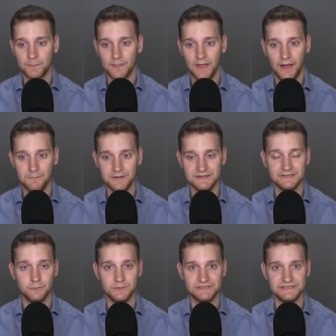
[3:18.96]

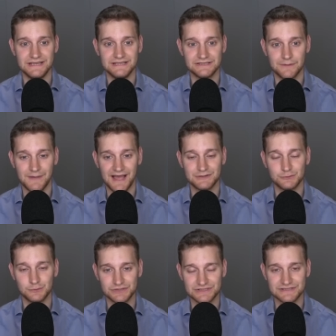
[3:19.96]
until we see some
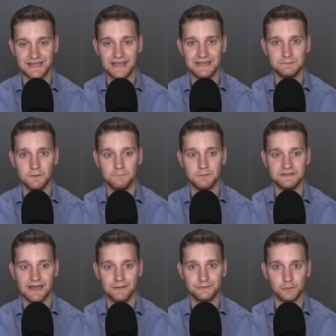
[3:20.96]
actual sustained movement
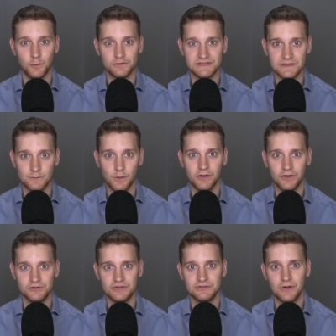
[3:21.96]
down towards the
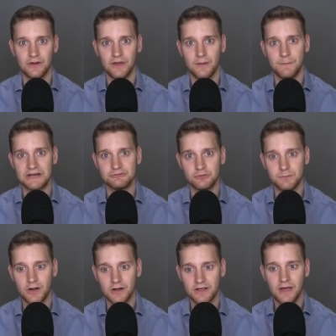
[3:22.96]
$100 a barrel
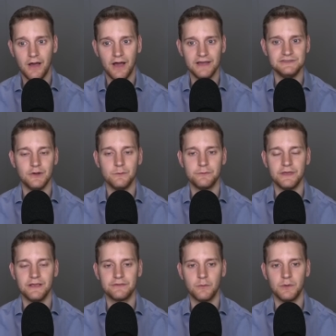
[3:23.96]
mark, I don't
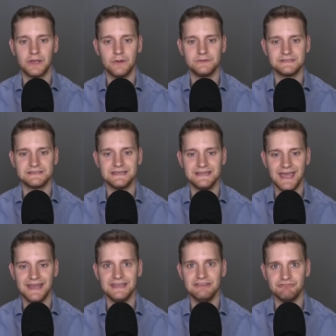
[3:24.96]
think that we're going to see
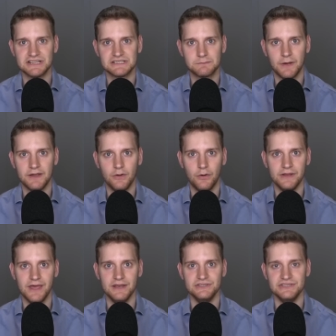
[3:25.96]
any respite
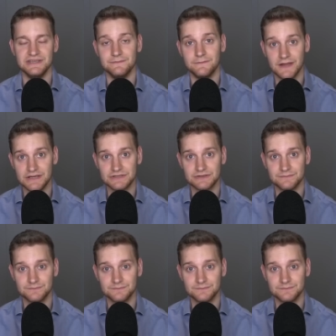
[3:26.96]
on energy inflation.